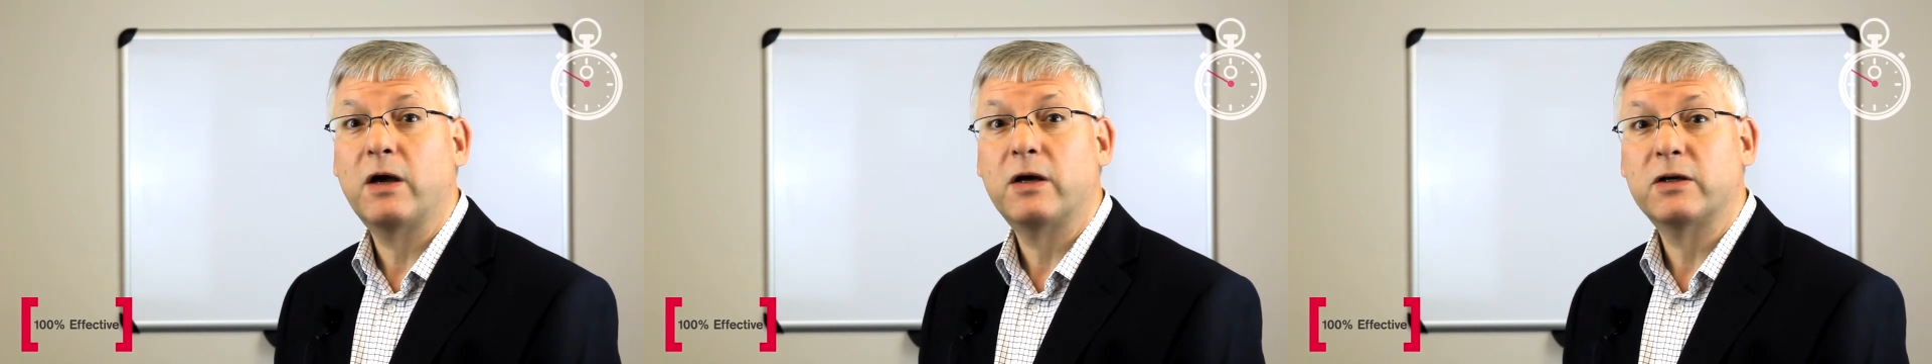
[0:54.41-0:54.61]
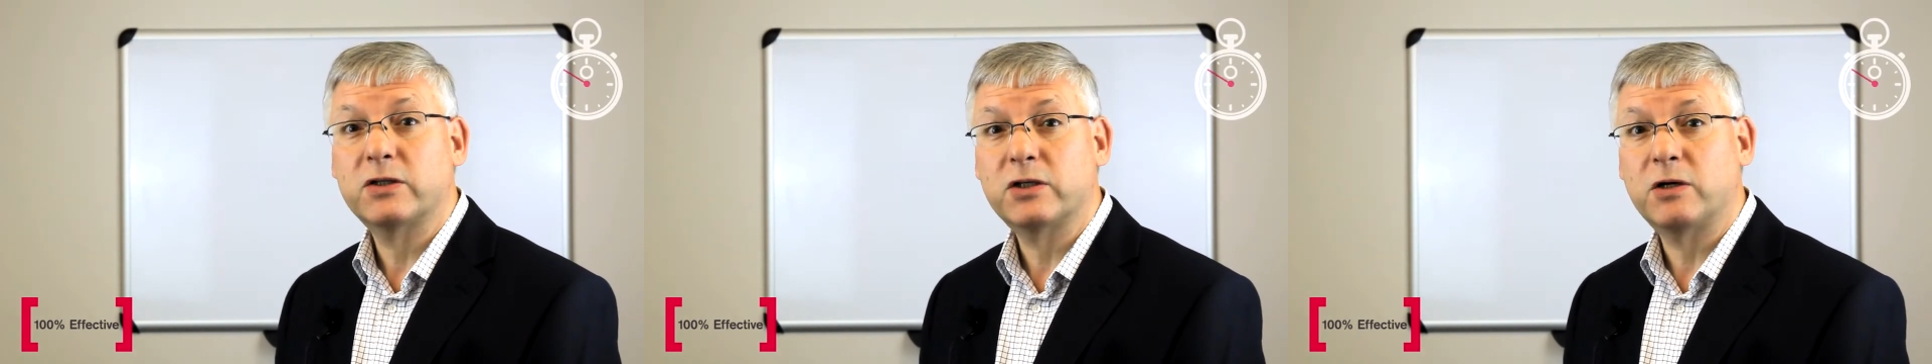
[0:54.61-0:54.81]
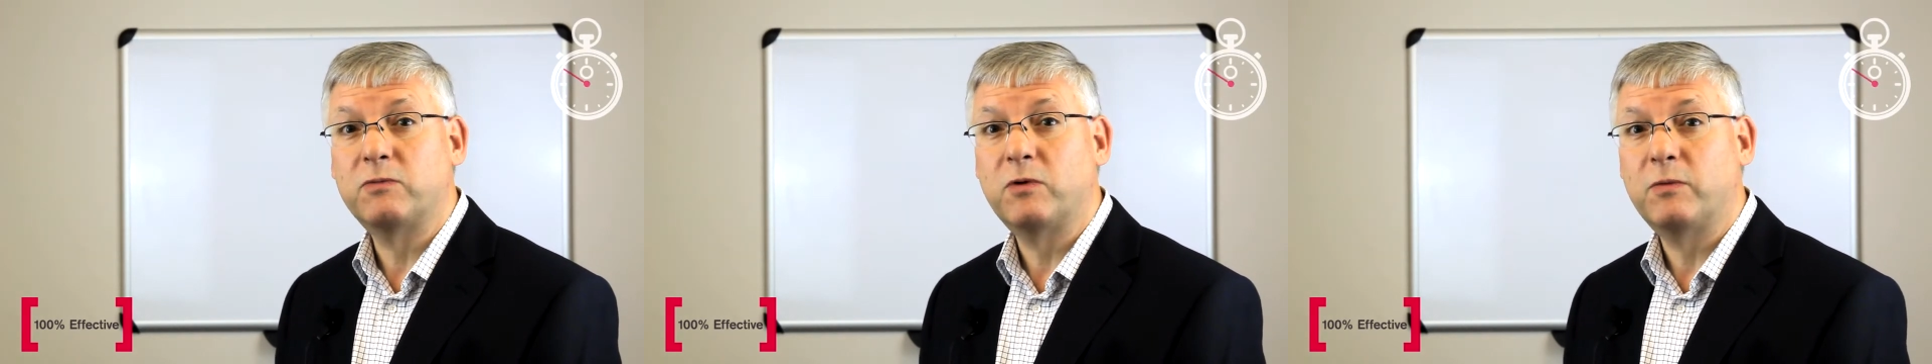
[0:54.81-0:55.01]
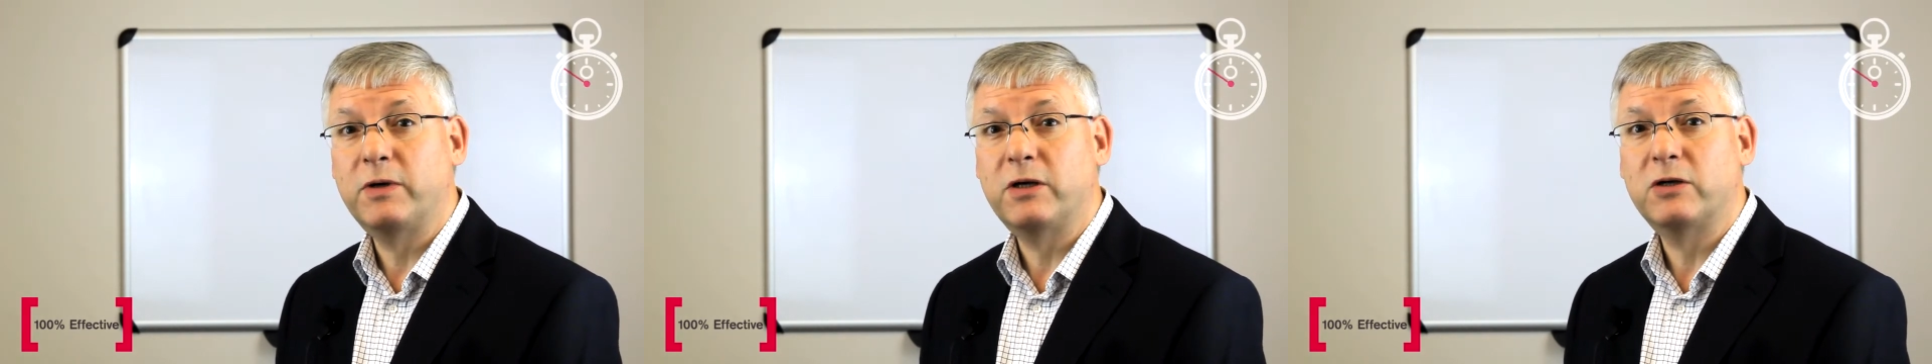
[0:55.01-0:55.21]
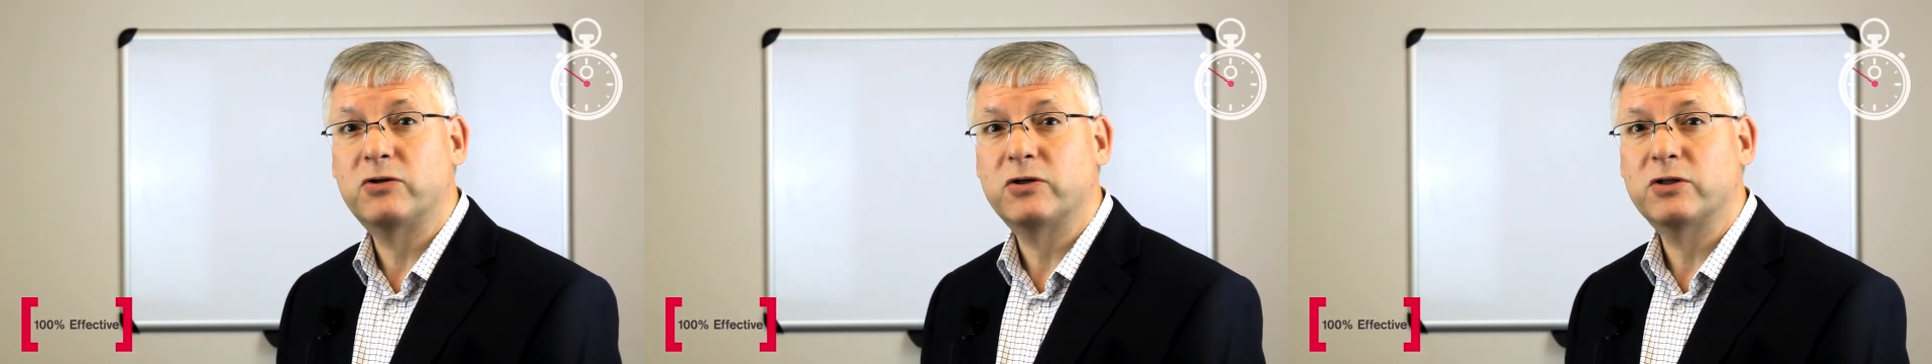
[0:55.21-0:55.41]
Some will be
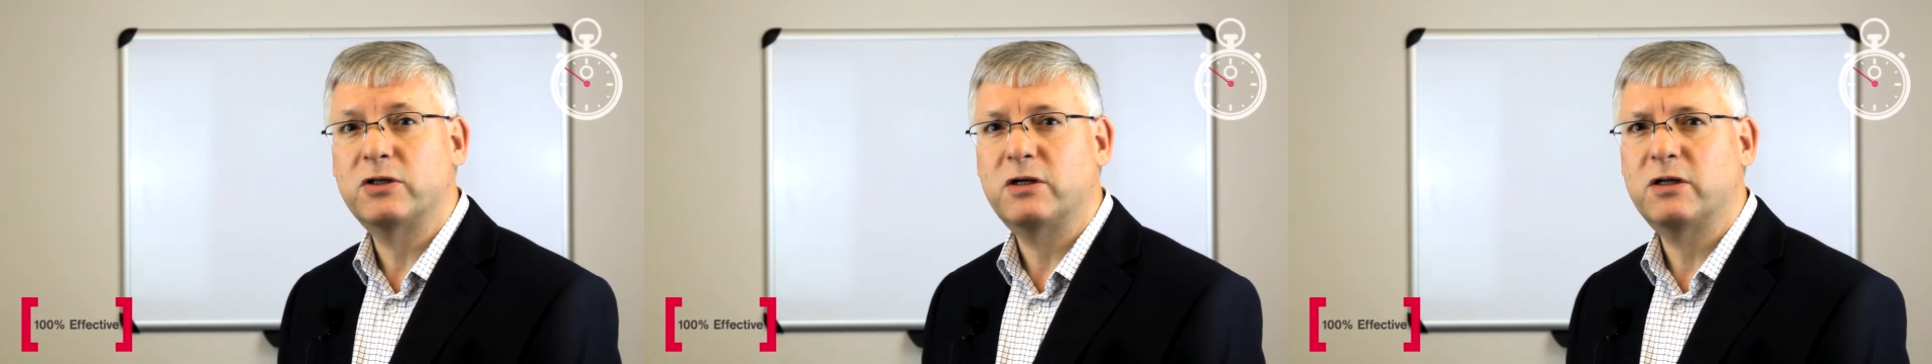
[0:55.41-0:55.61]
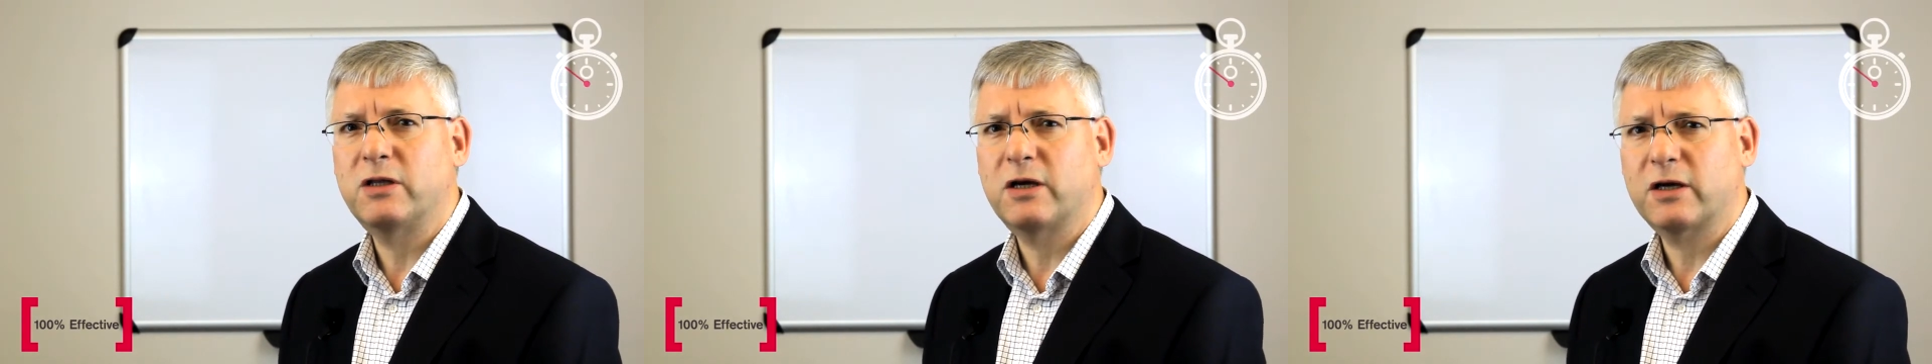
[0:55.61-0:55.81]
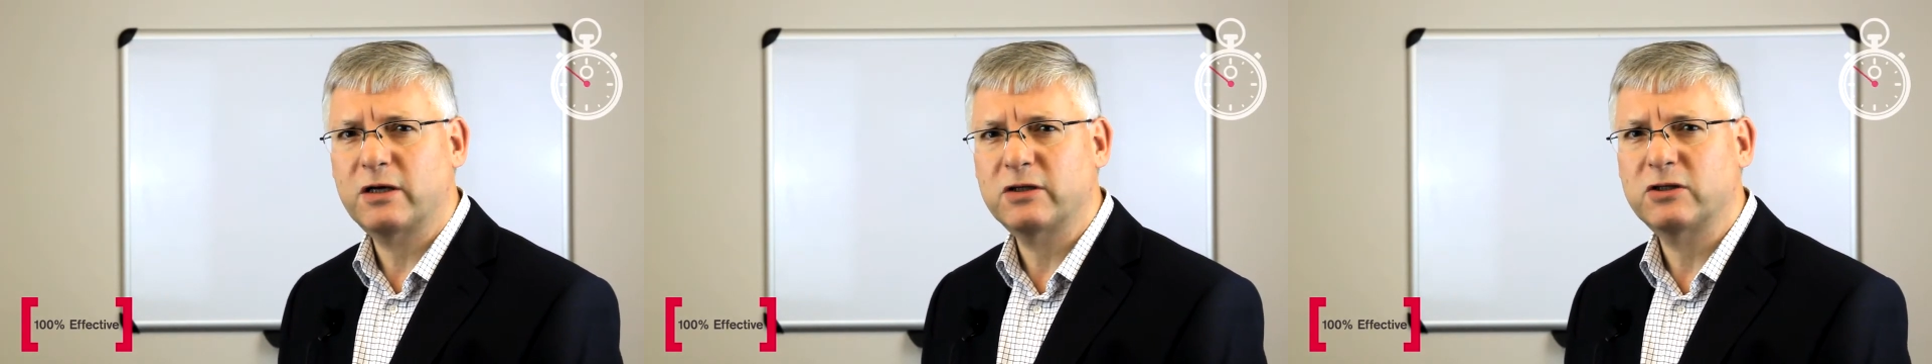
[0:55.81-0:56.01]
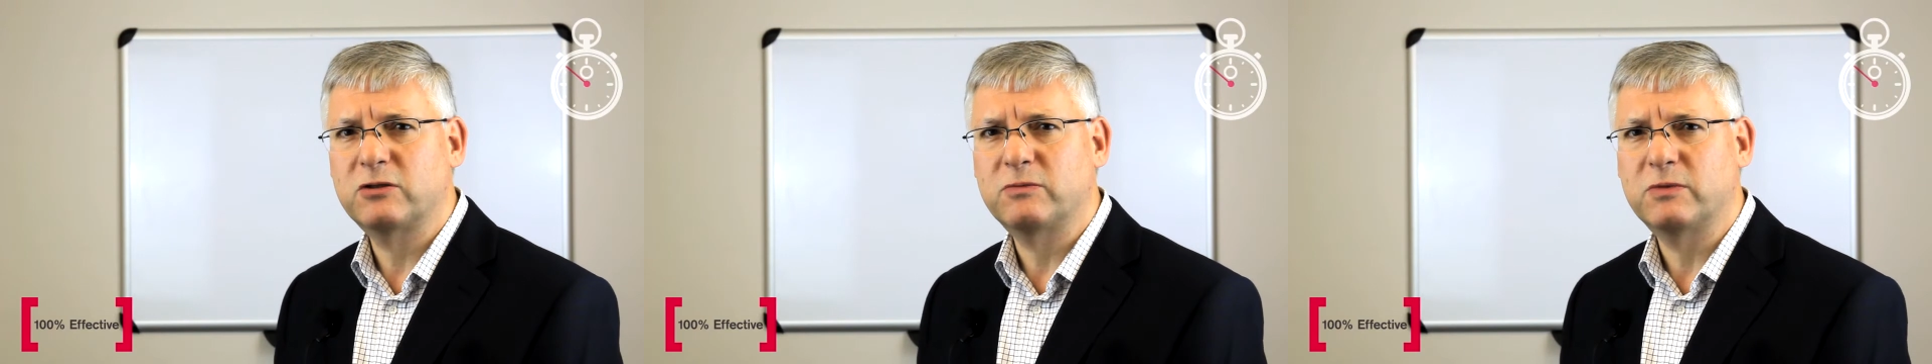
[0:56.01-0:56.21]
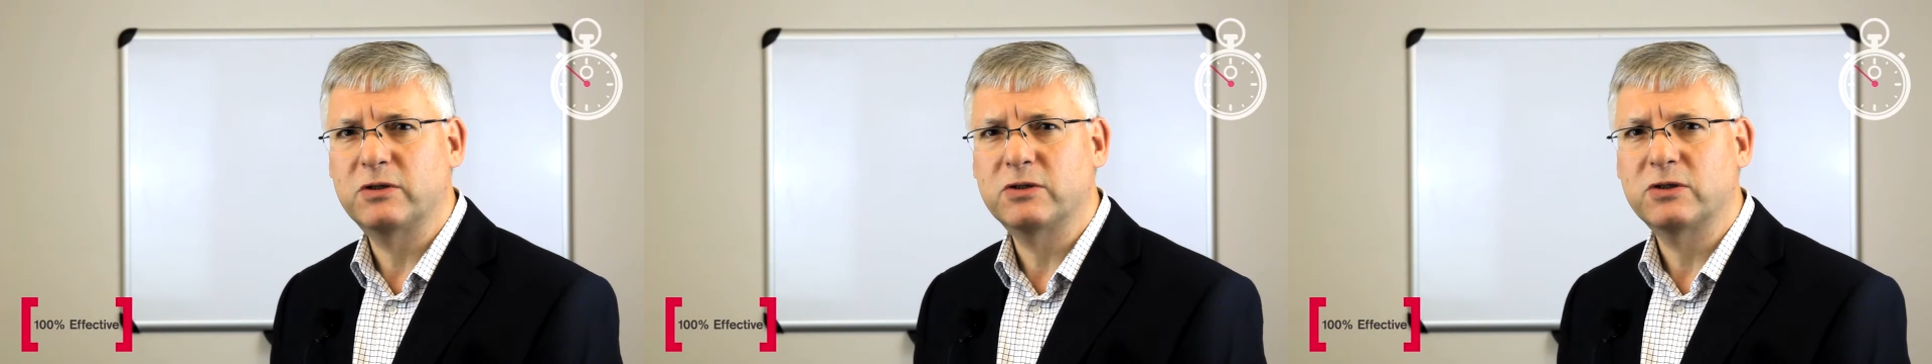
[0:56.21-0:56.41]
interested in their
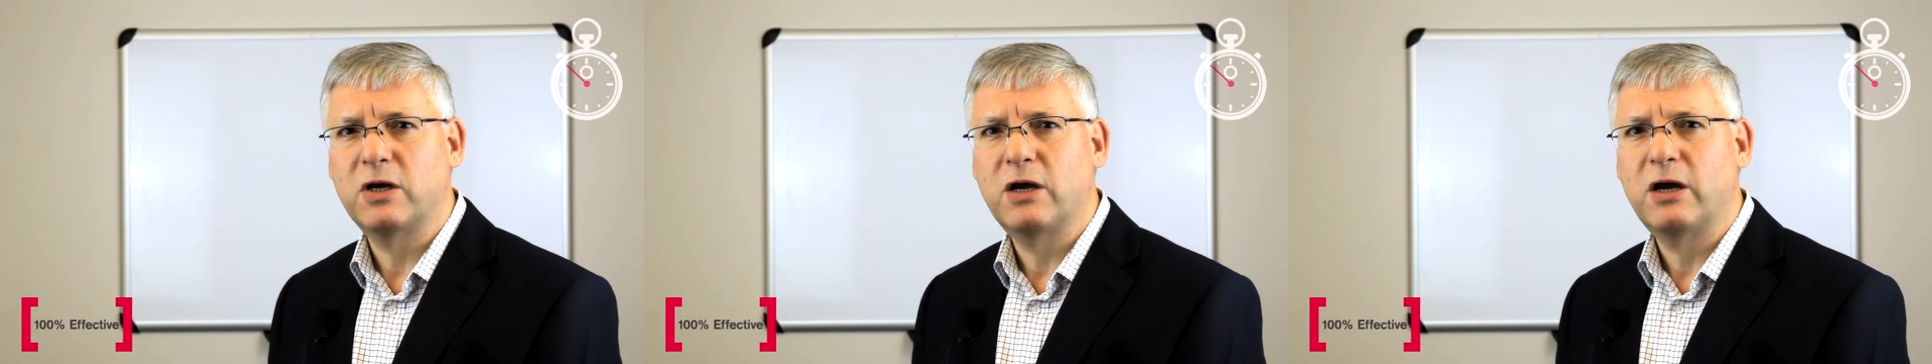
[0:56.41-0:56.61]
customers